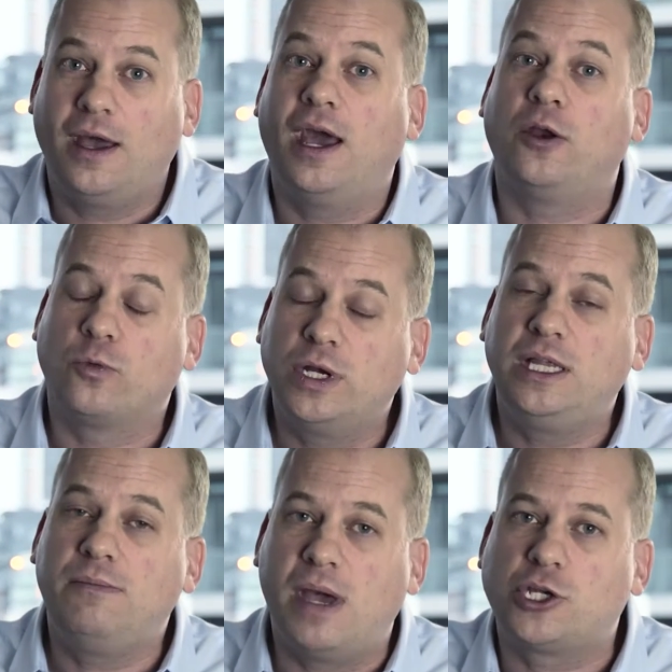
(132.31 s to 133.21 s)
and
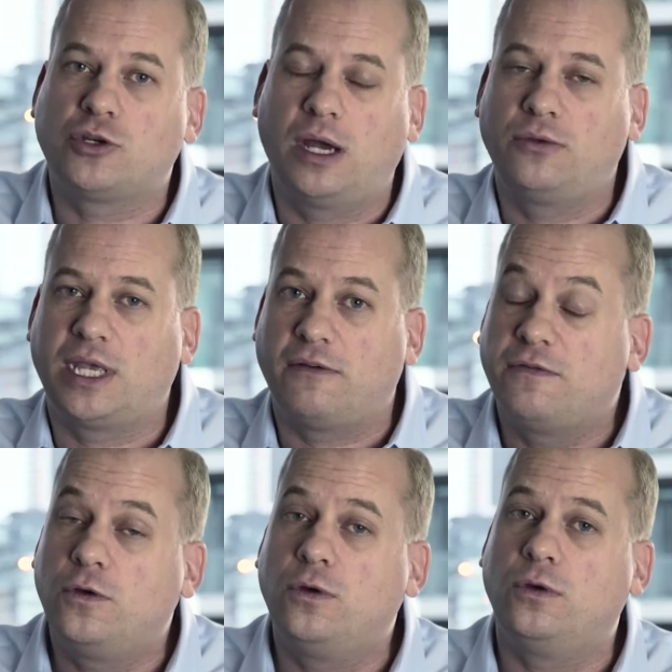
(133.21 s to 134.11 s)
really measure out
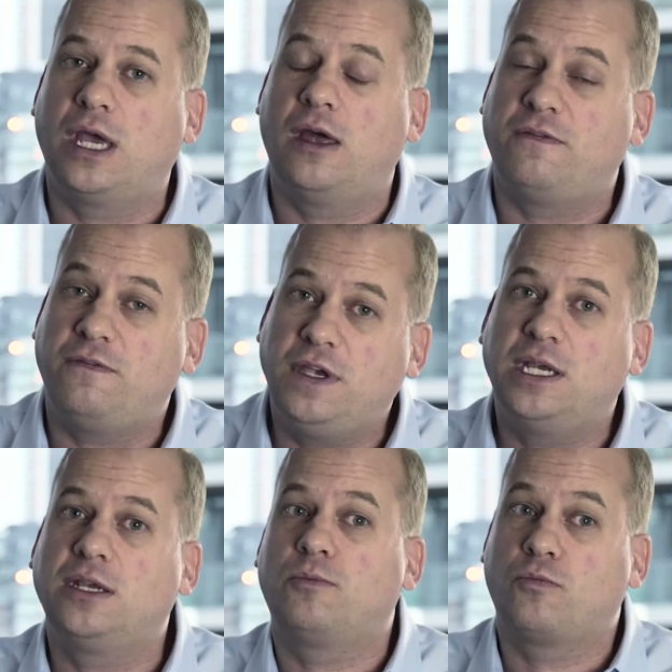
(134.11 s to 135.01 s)
that food and
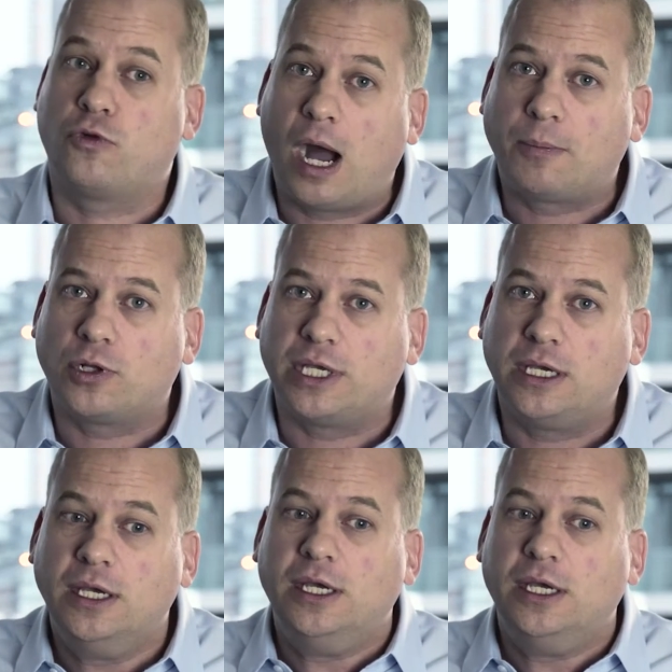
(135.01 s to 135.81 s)
feed it properly.